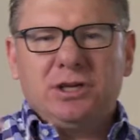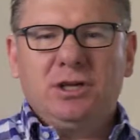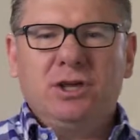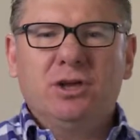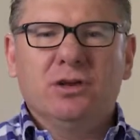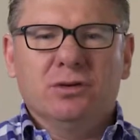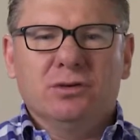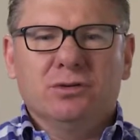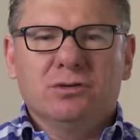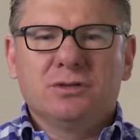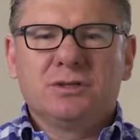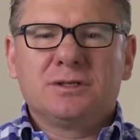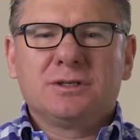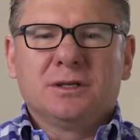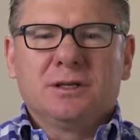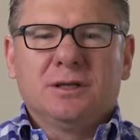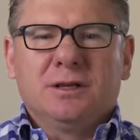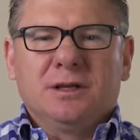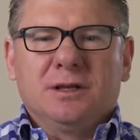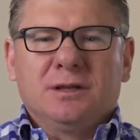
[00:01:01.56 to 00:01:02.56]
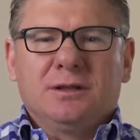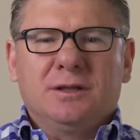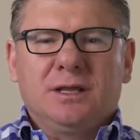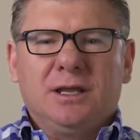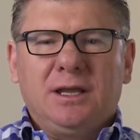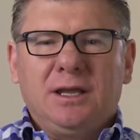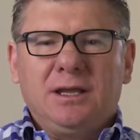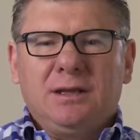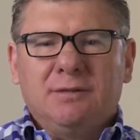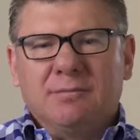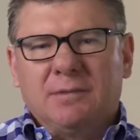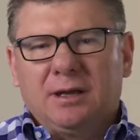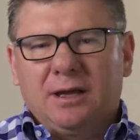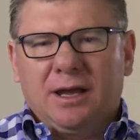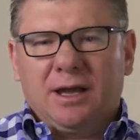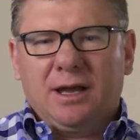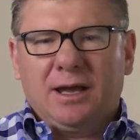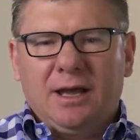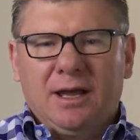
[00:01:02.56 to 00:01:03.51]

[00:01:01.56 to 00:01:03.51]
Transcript: use the uh,